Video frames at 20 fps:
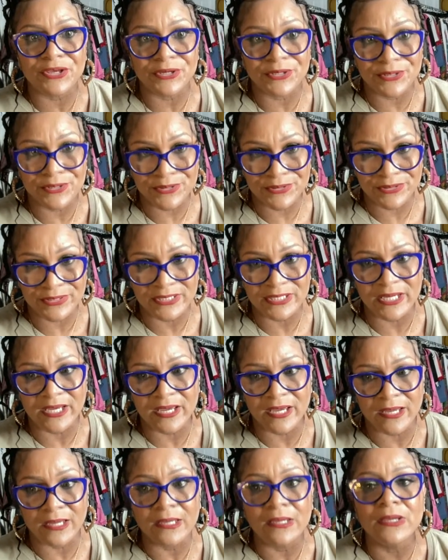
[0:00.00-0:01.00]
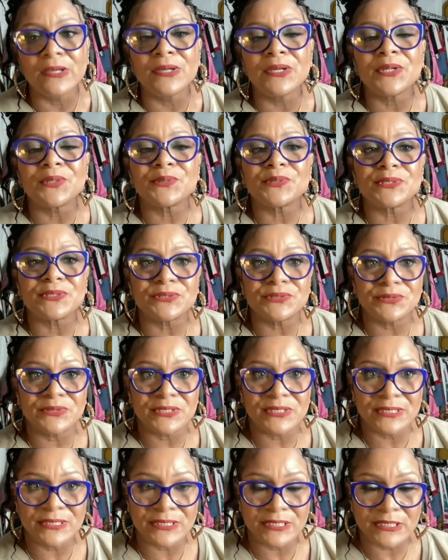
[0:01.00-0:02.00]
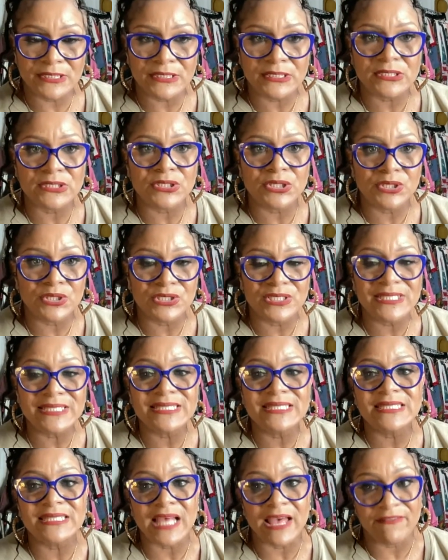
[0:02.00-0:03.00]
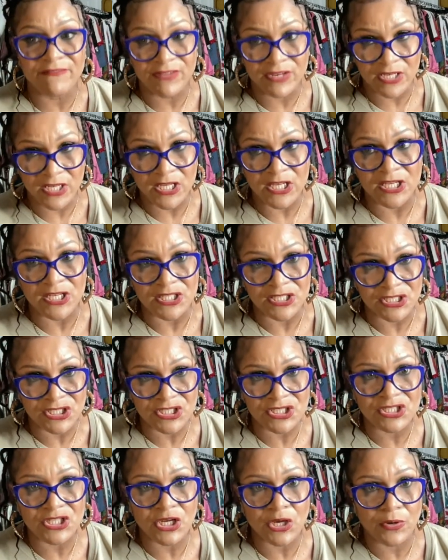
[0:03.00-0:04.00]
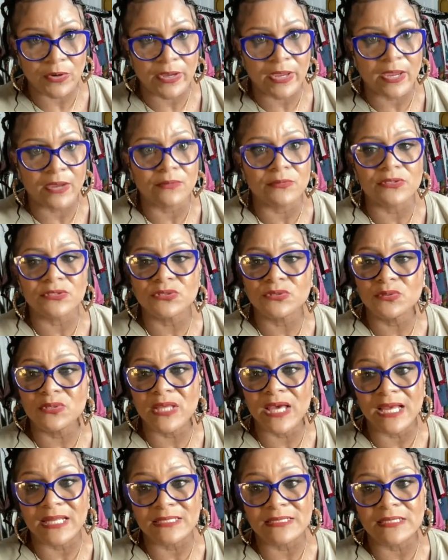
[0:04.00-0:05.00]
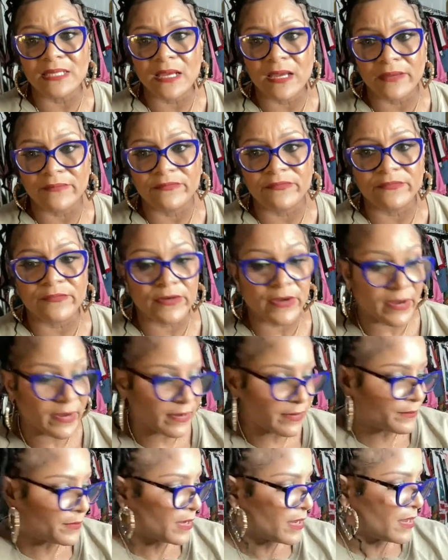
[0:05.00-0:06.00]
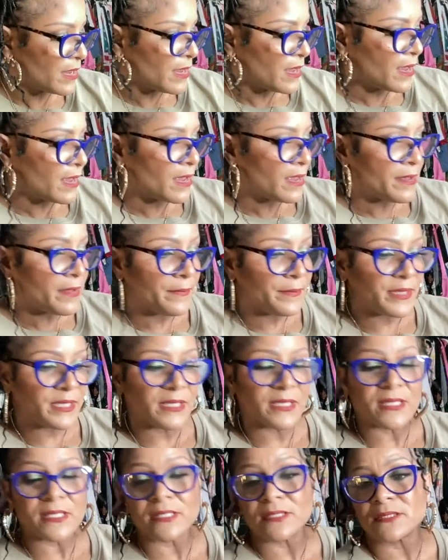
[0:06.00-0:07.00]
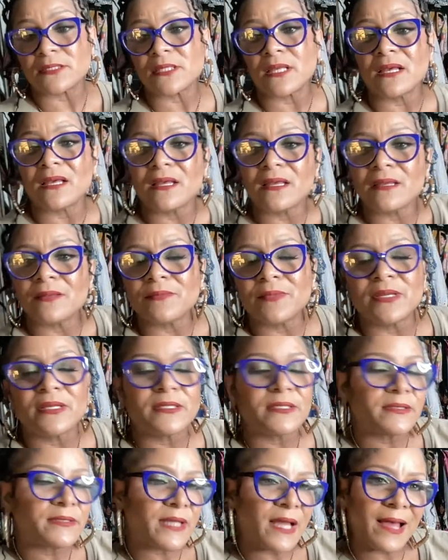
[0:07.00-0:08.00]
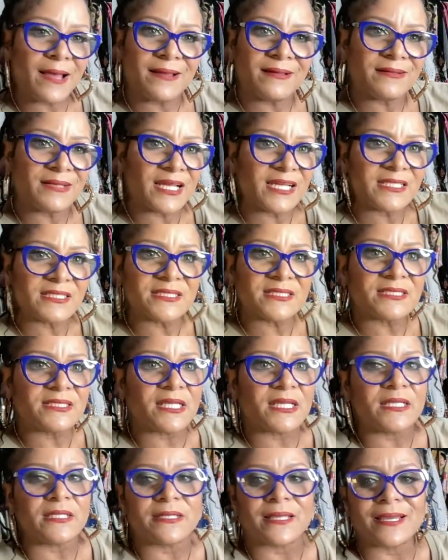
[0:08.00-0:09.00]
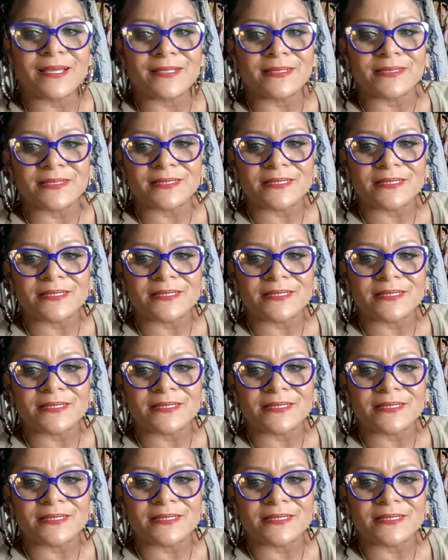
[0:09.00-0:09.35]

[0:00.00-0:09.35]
Thursday. We'll do the 6:37 ish. Okay, we'll do that time frame because um, I don't like these late nights.